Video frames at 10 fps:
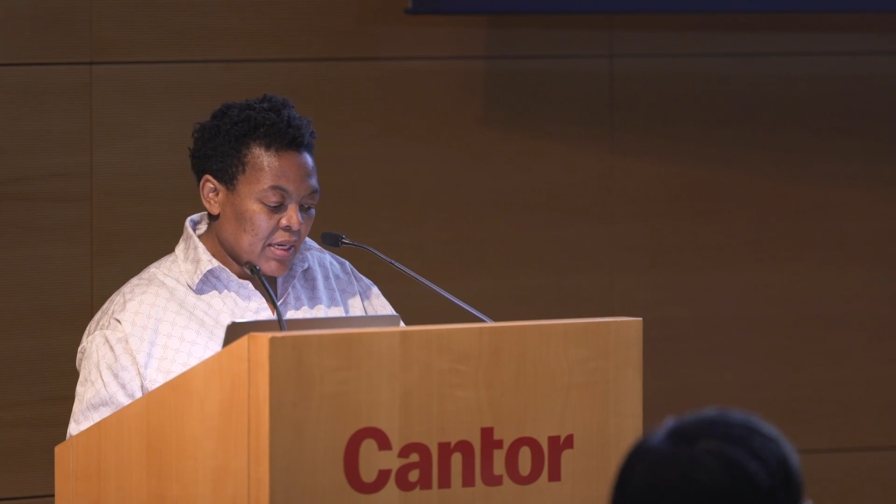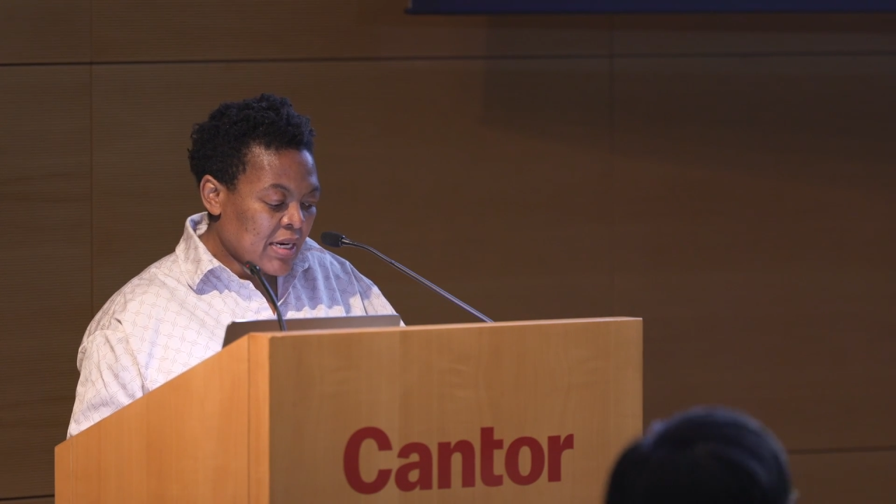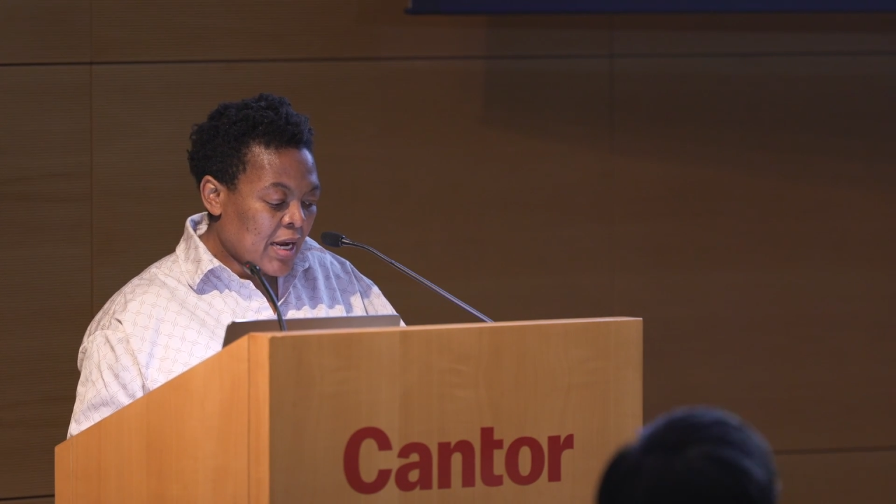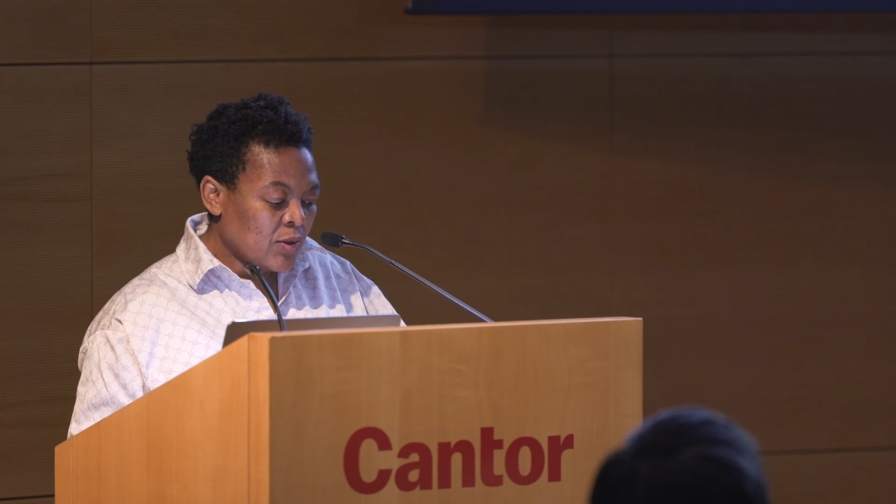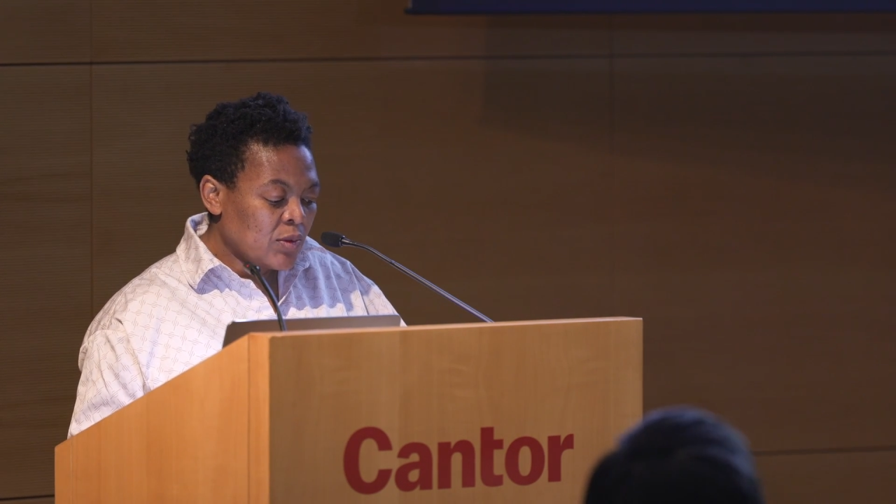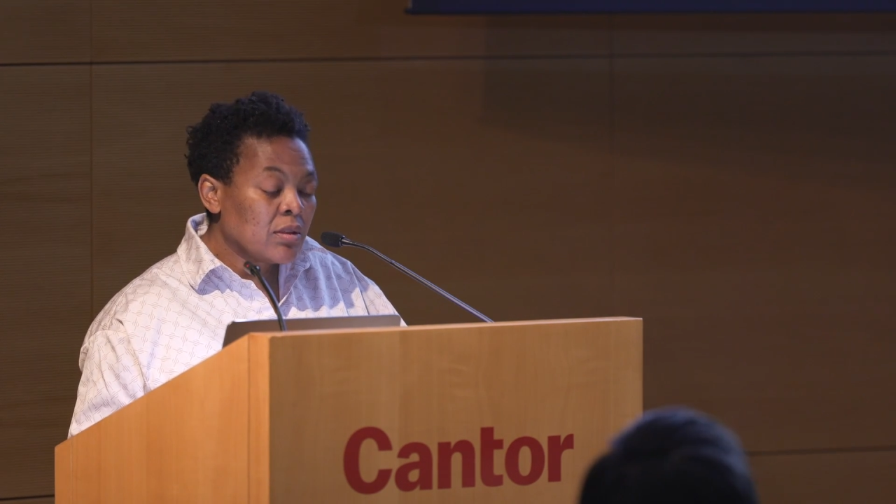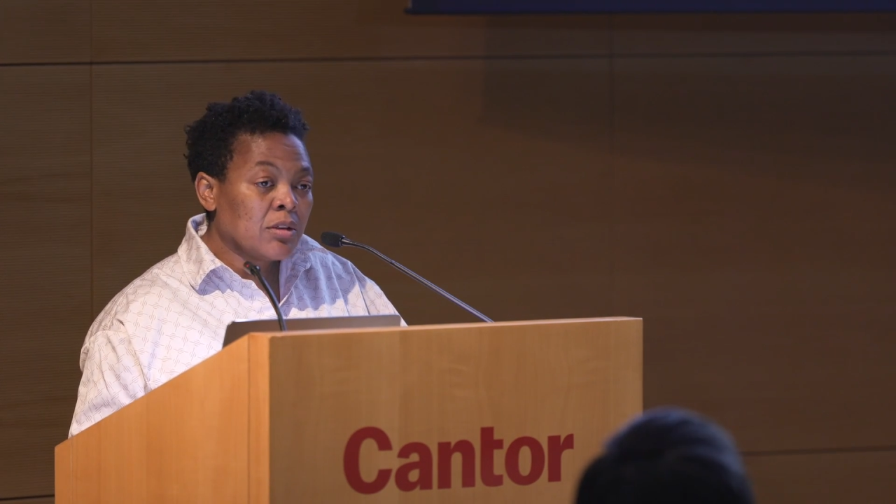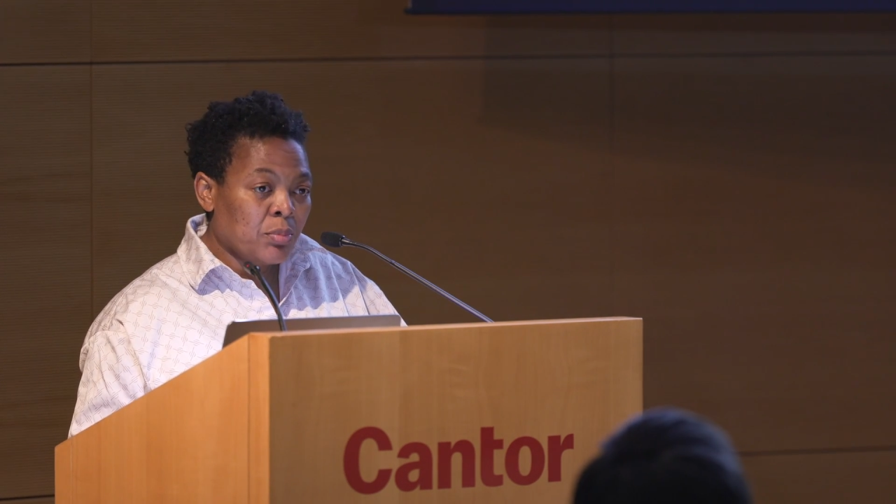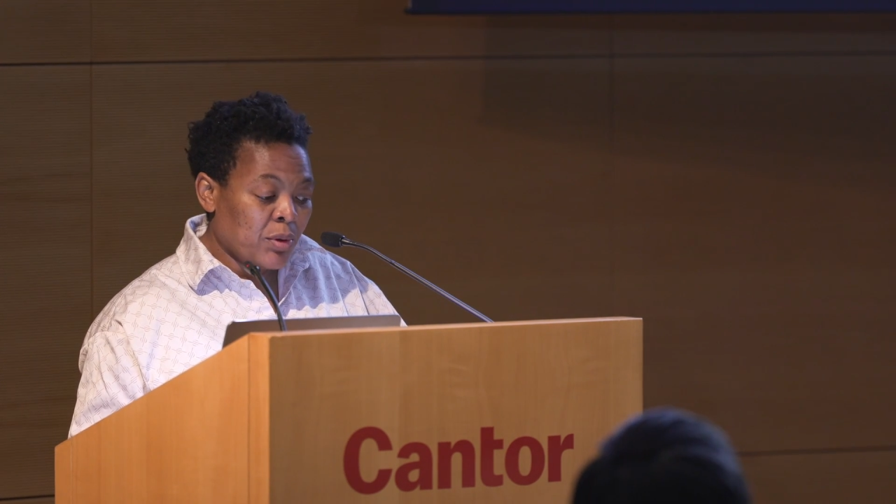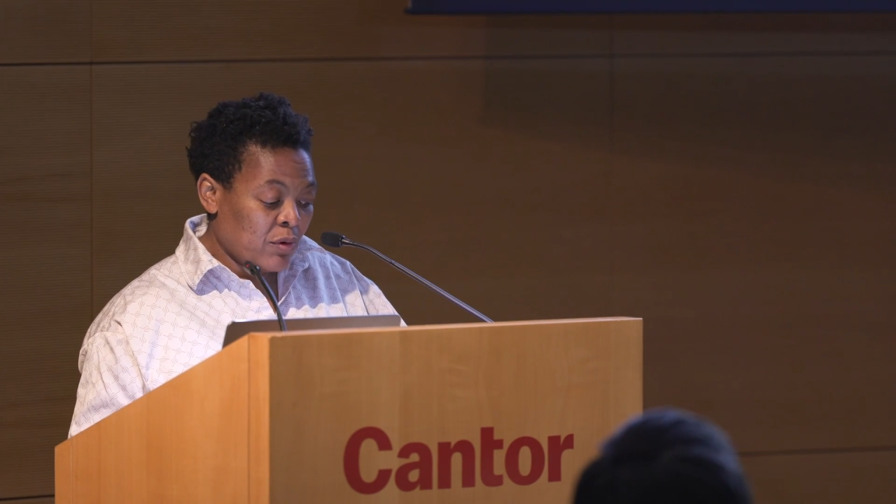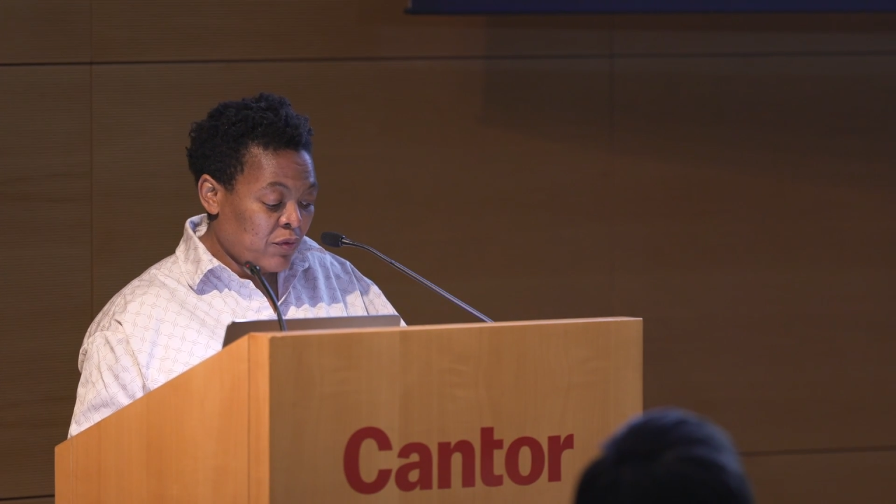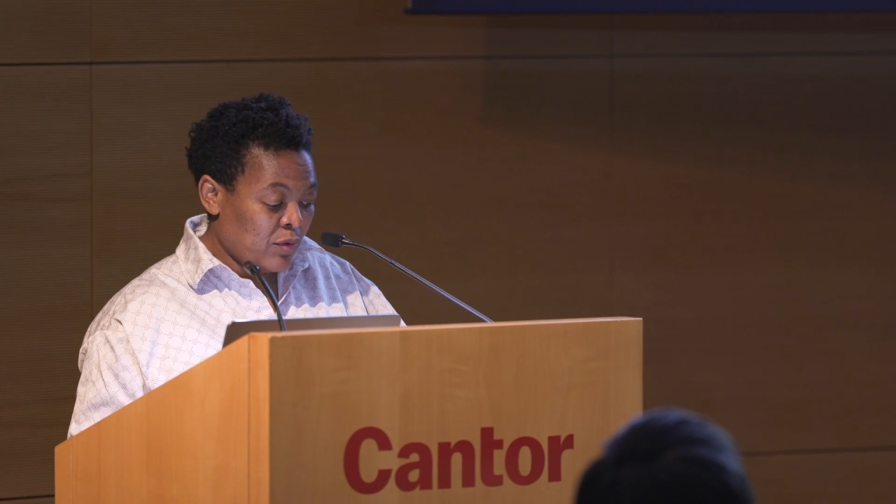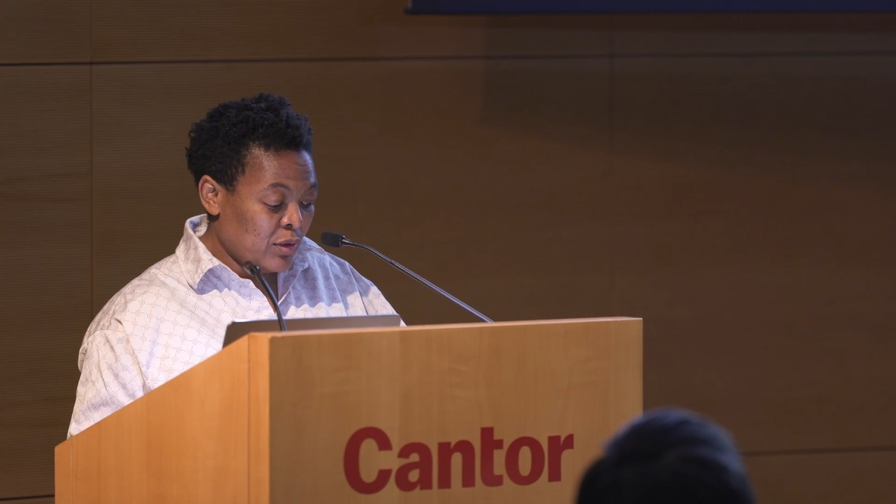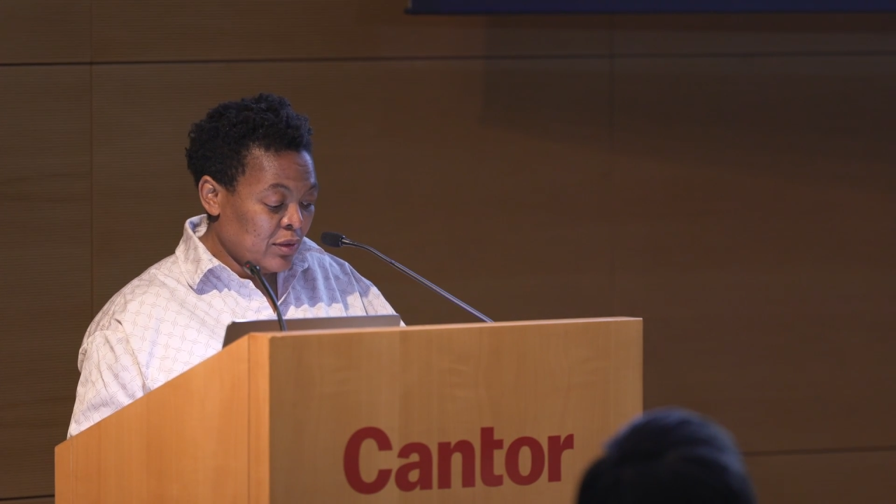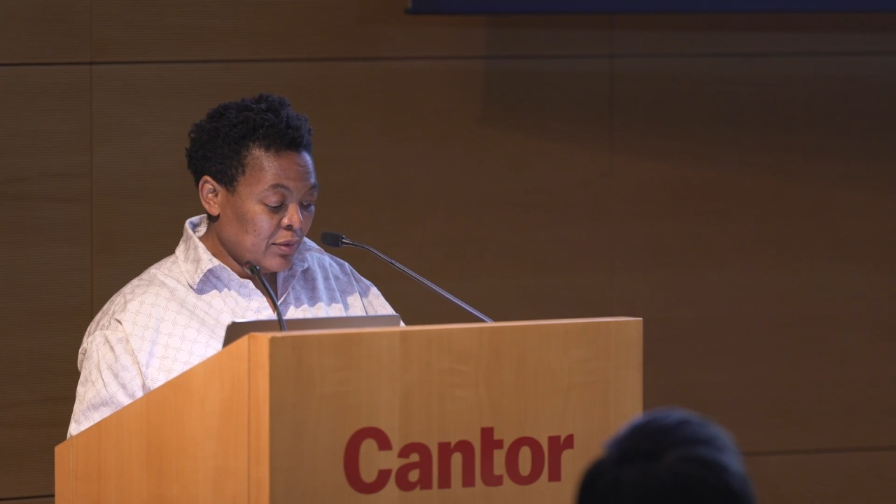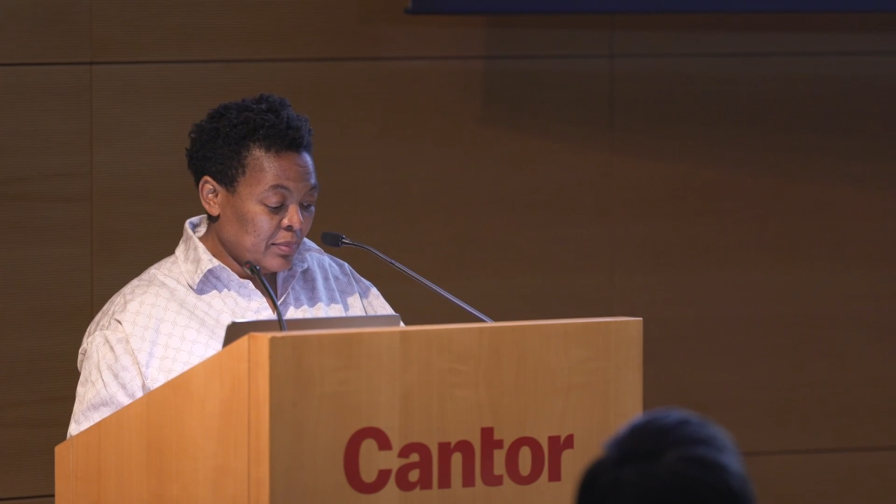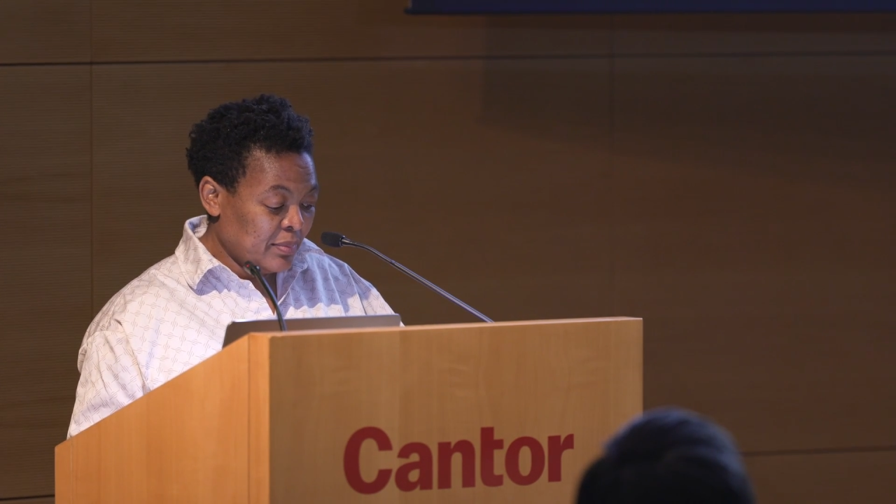Doubt is beautiful.